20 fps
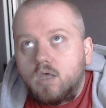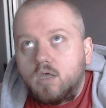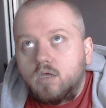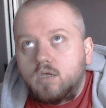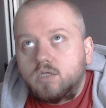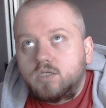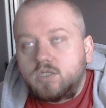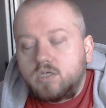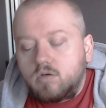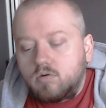
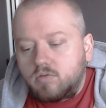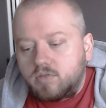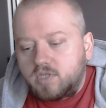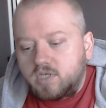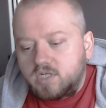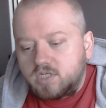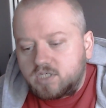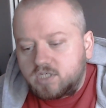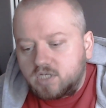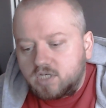So
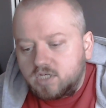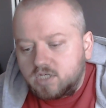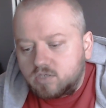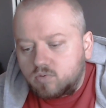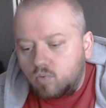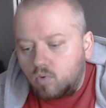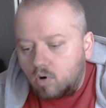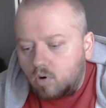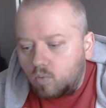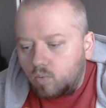this is
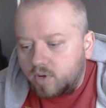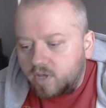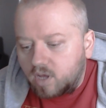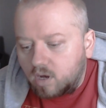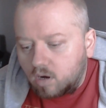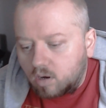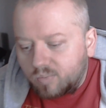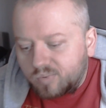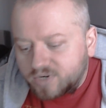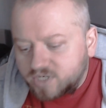what we
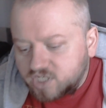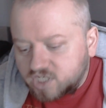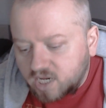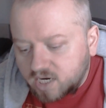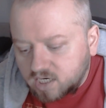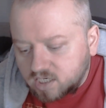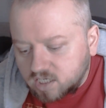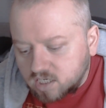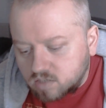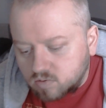are
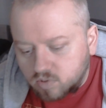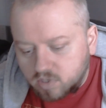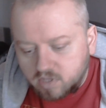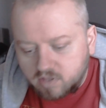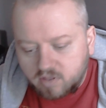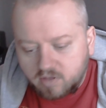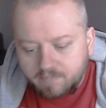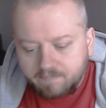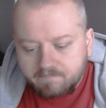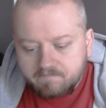presented
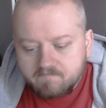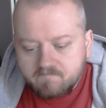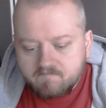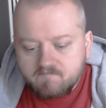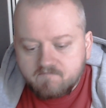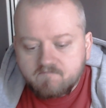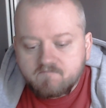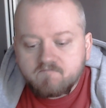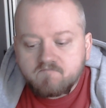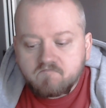with.
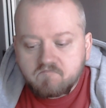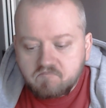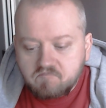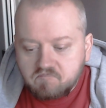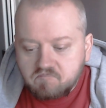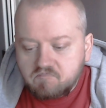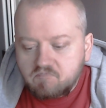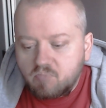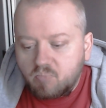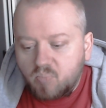
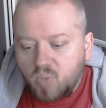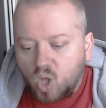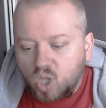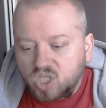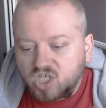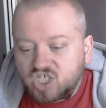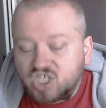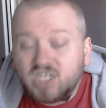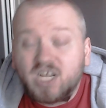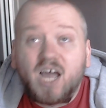
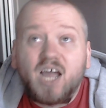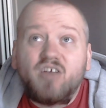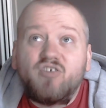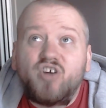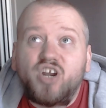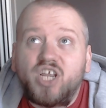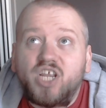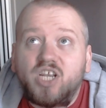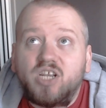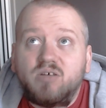
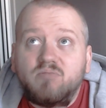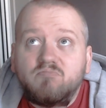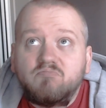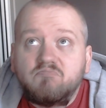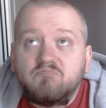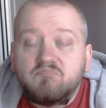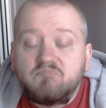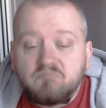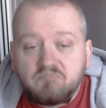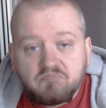Polystyrene.
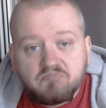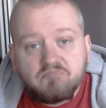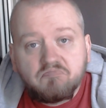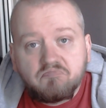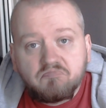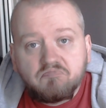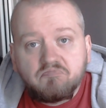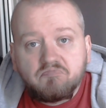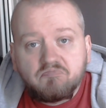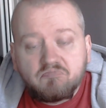
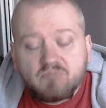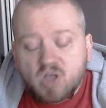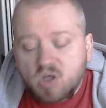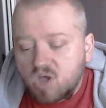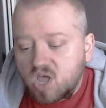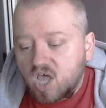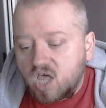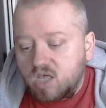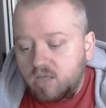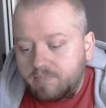
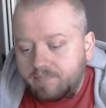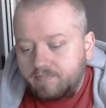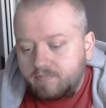Okay.